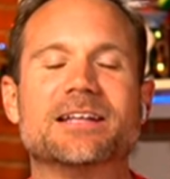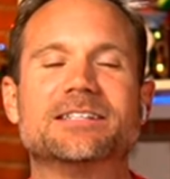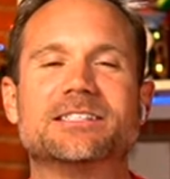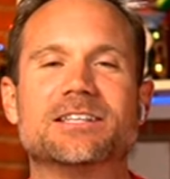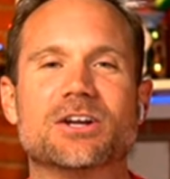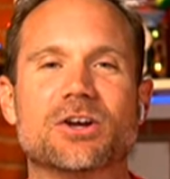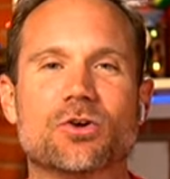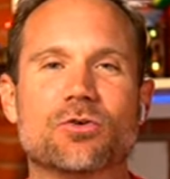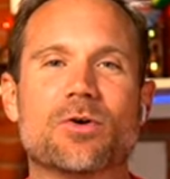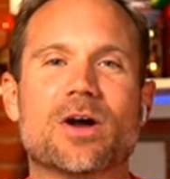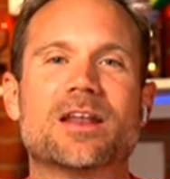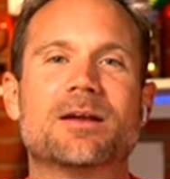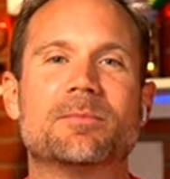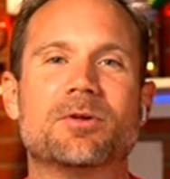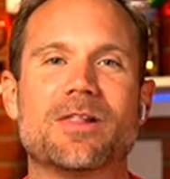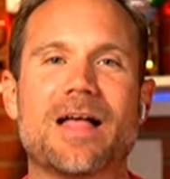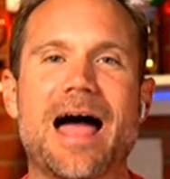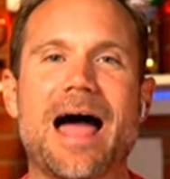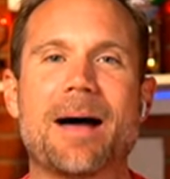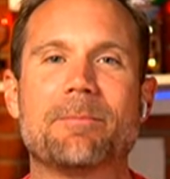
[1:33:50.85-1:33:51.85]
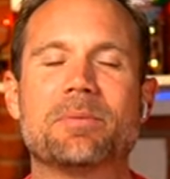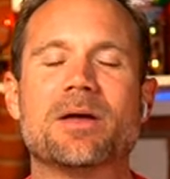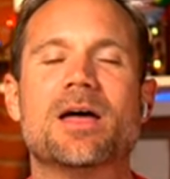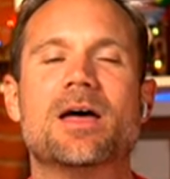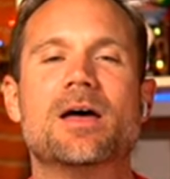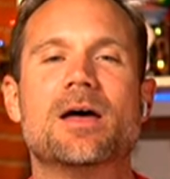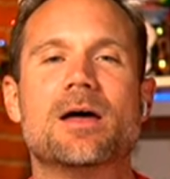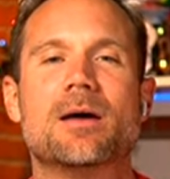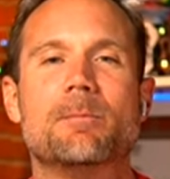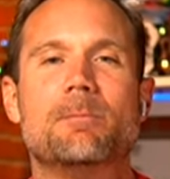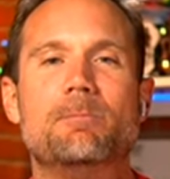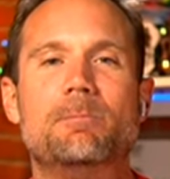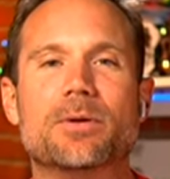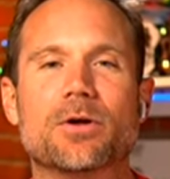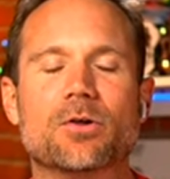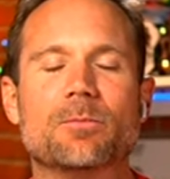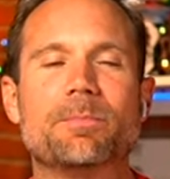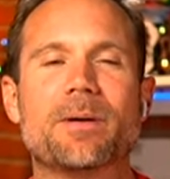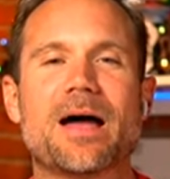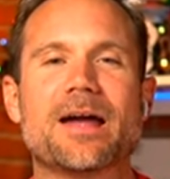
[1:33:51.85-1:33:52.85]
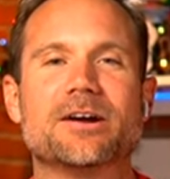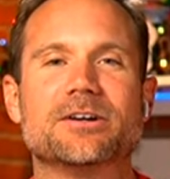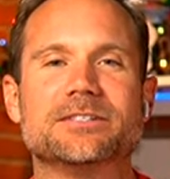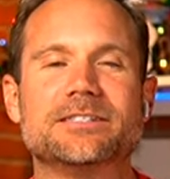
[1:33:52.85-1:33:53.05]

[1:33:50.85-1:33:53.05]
It's an incredible app built by